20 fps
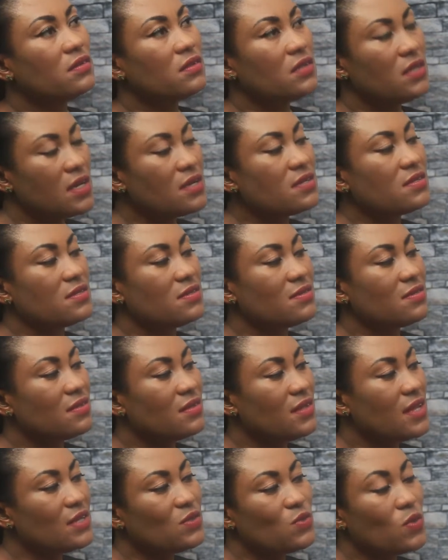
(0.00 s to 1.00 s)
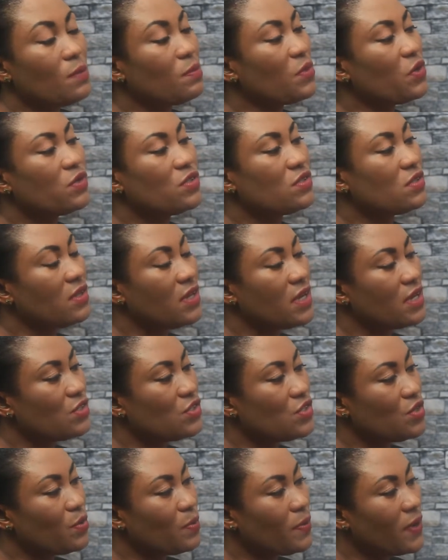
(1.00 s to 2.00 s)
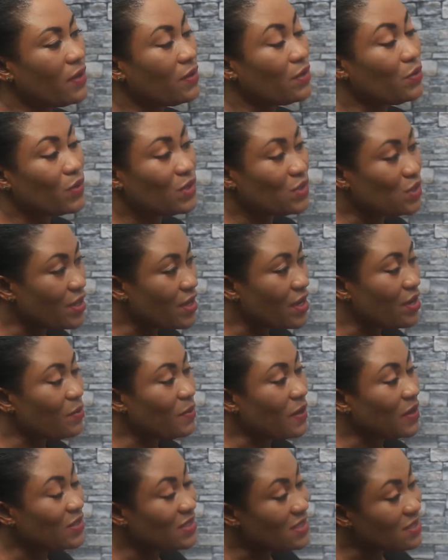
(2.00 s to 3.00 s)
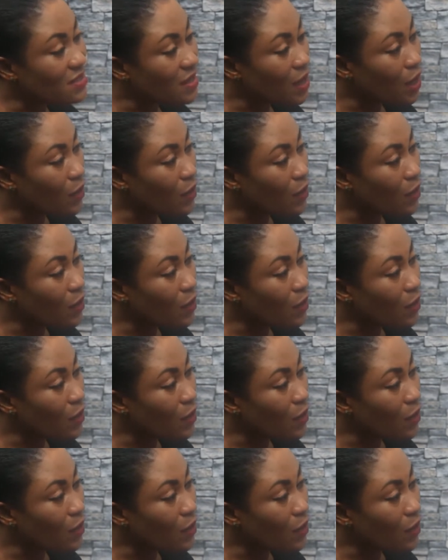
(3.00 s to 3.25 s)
Yes, that's what I'm going to lecture about. You want to hear about it now?